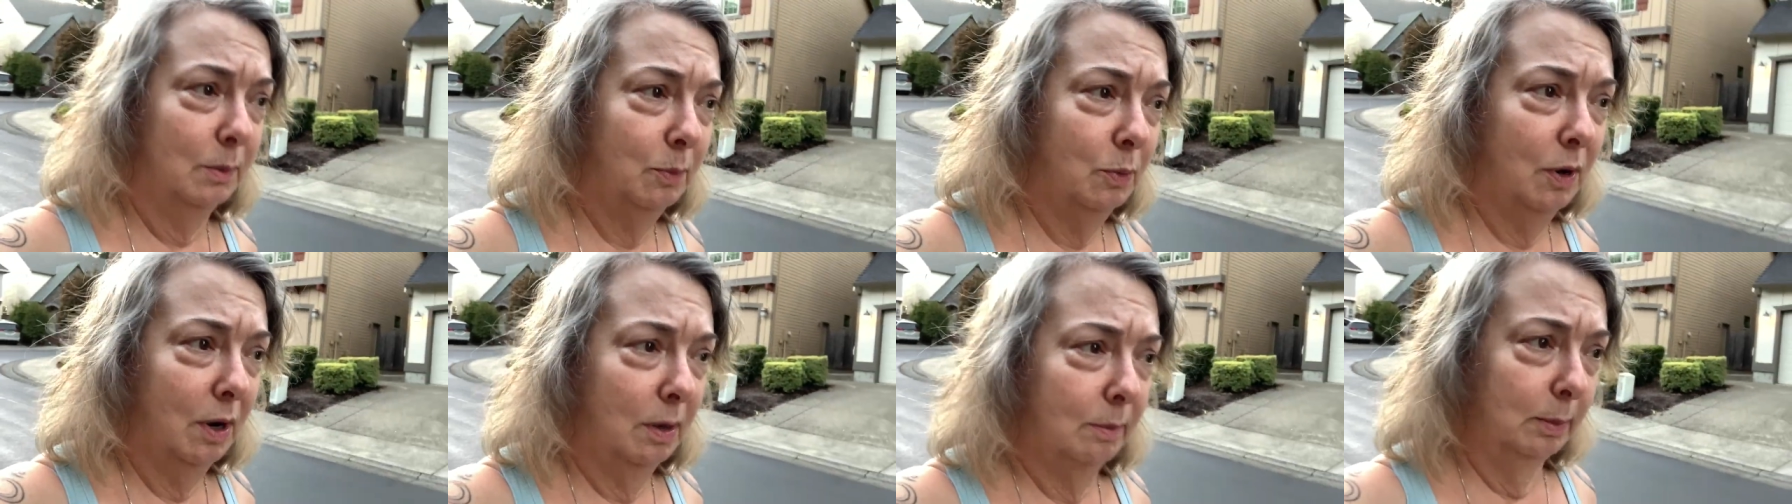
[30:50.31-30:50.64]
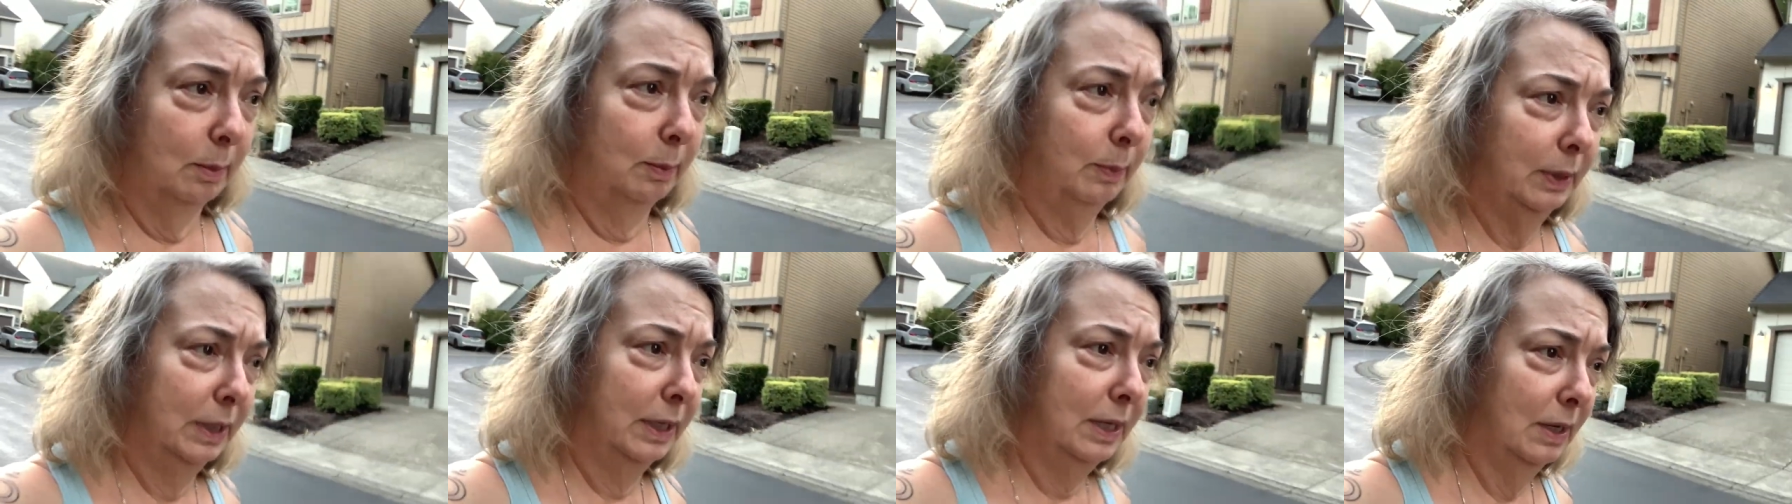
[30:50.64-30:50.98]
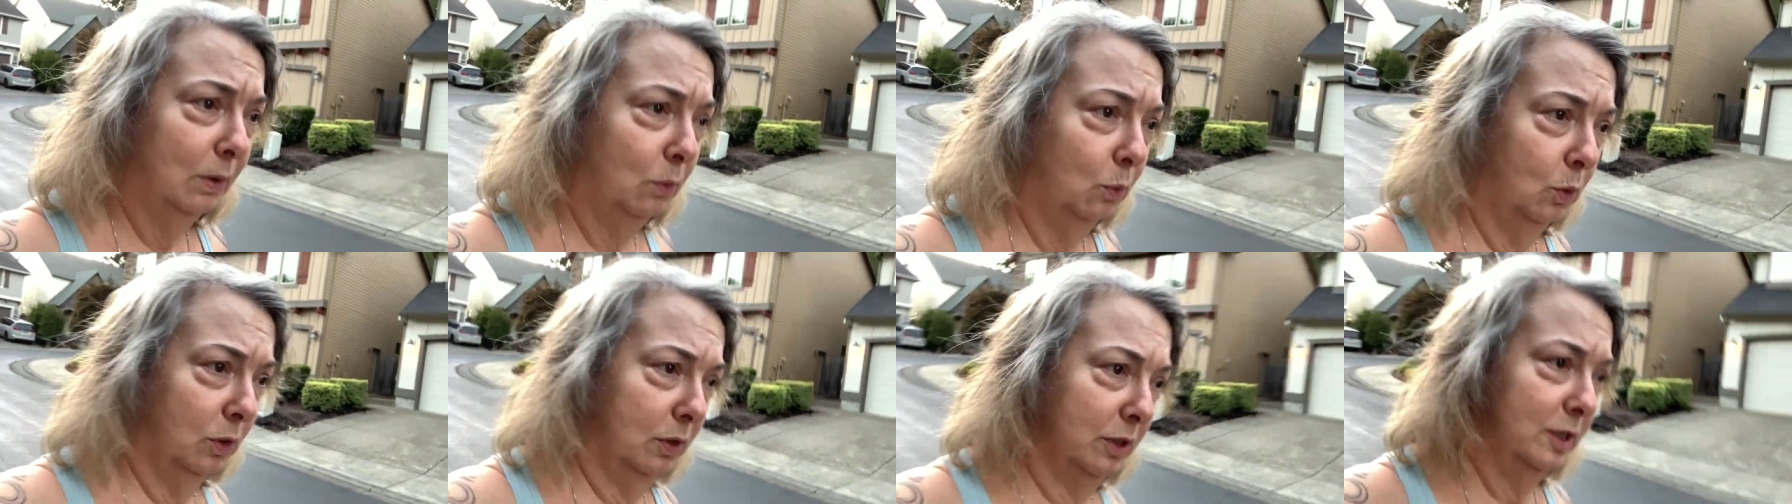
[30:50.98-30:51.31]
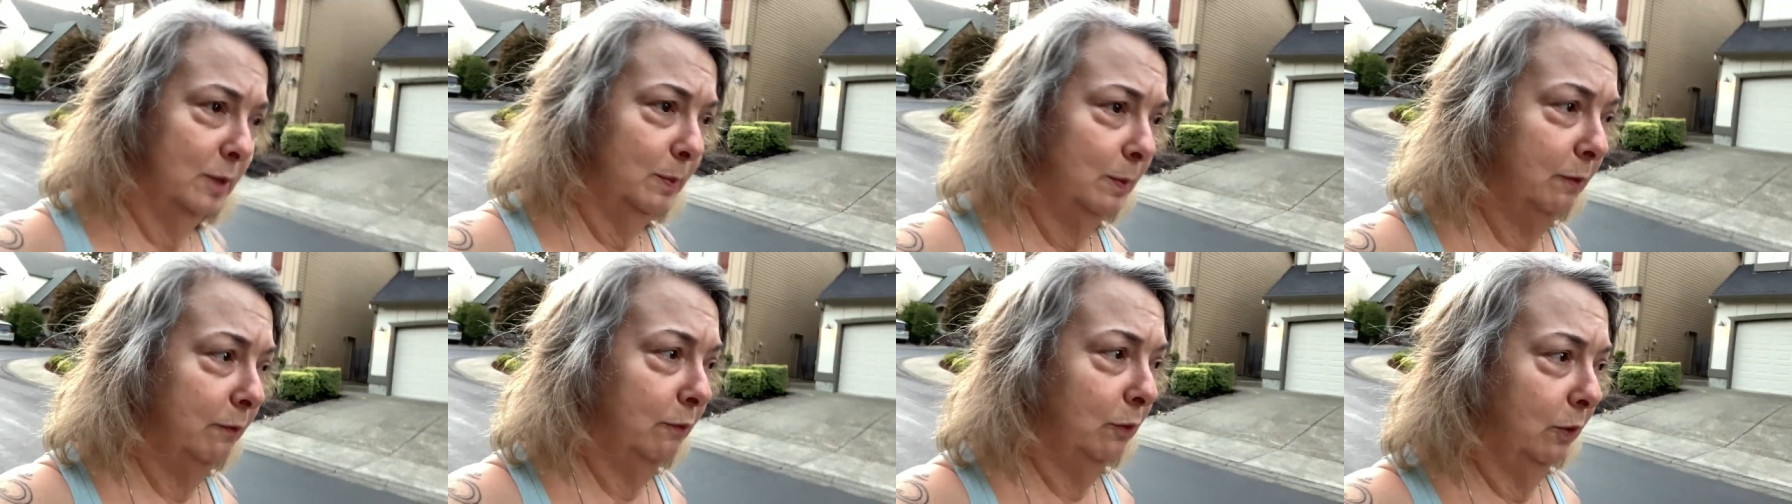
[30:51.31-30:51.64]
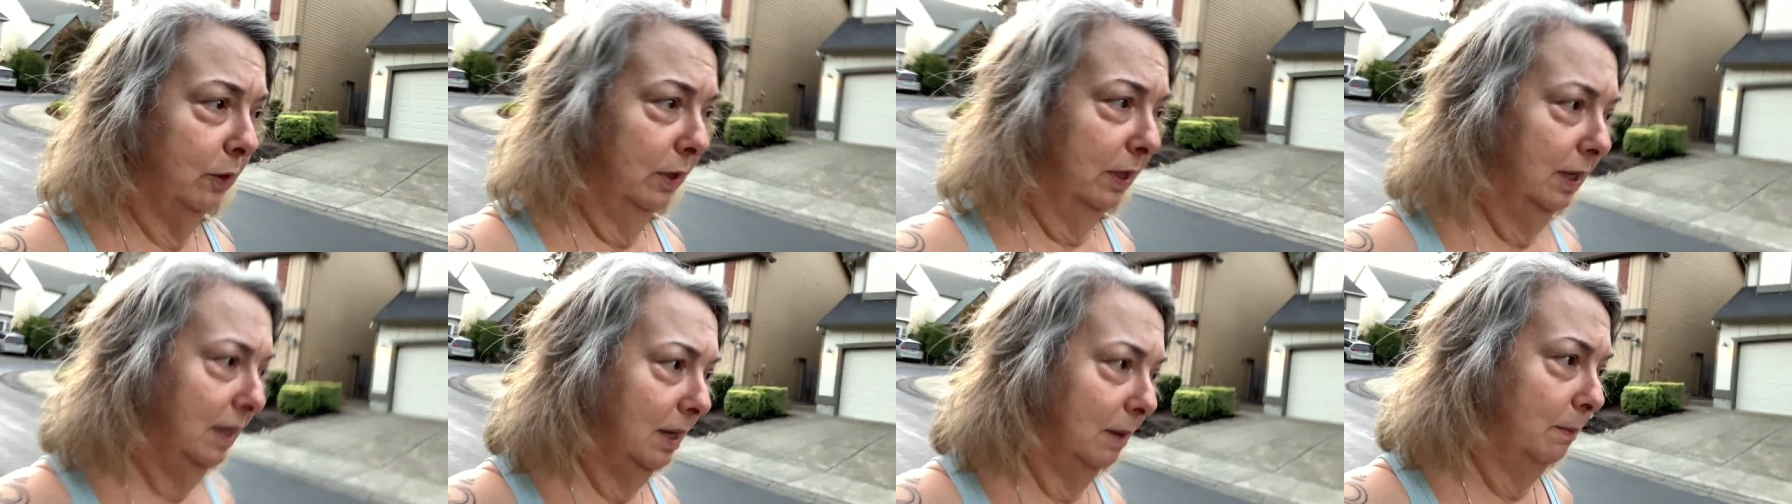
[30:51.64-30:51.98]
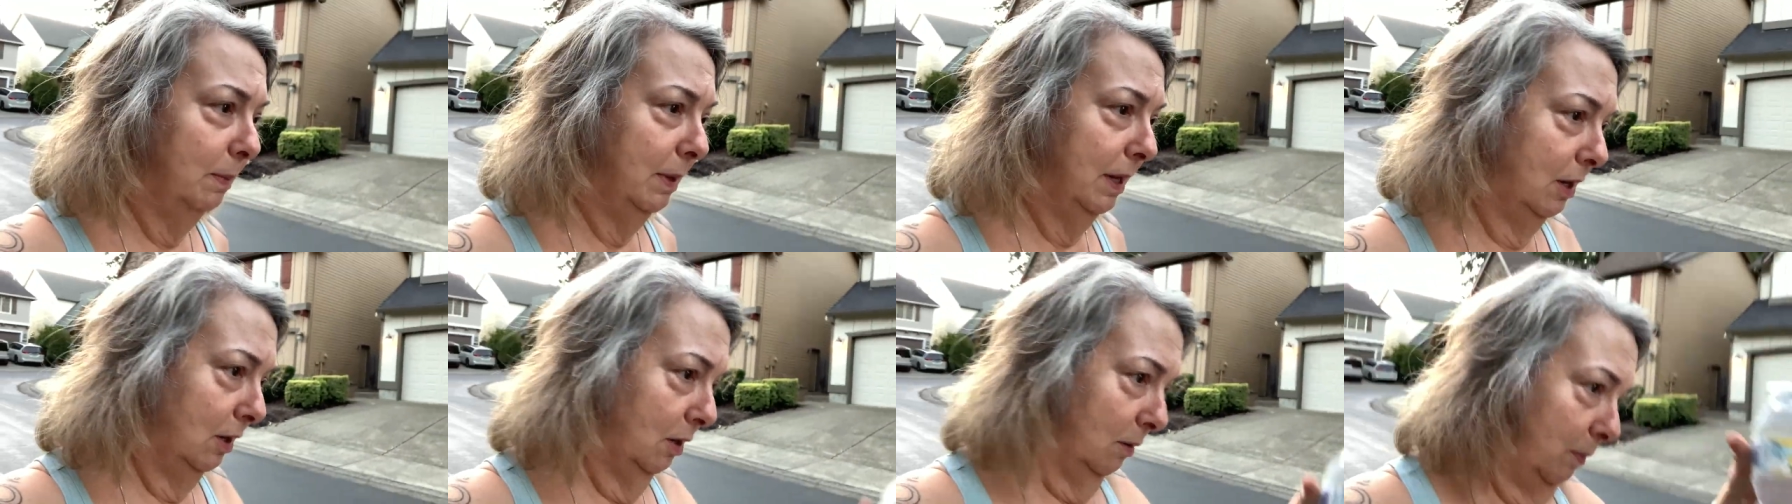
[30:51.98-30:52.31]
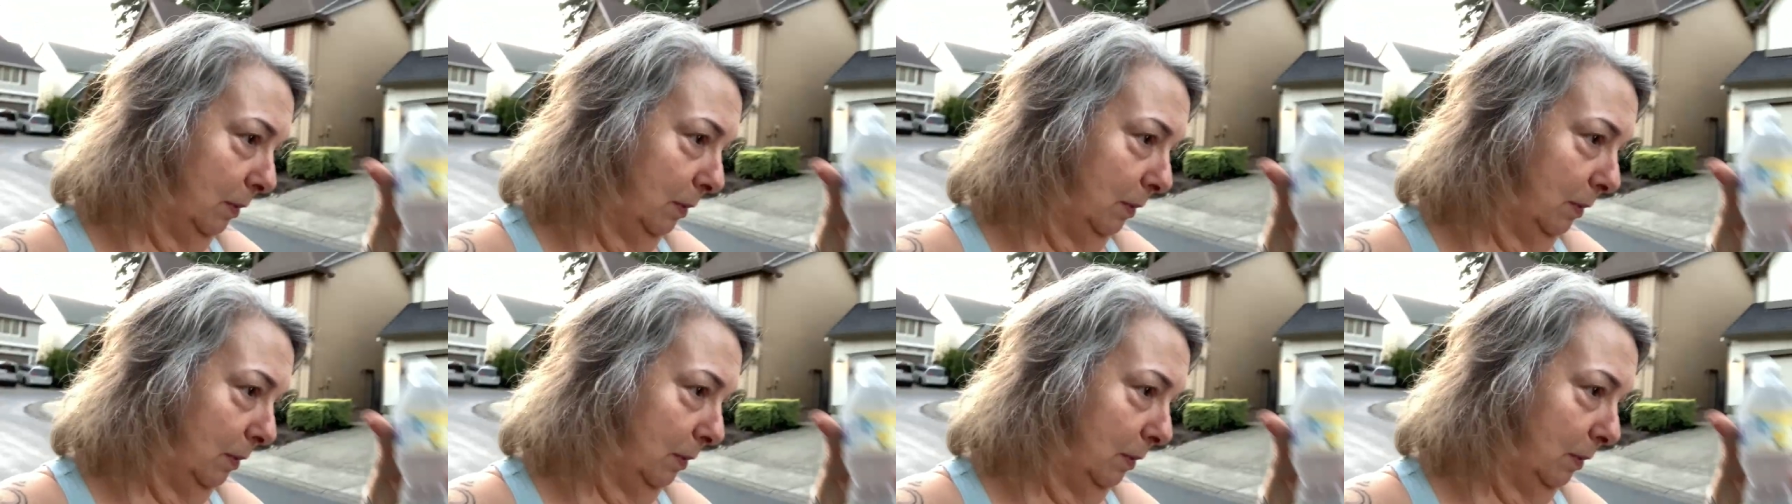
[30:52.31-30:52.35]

probably get worse before they get better,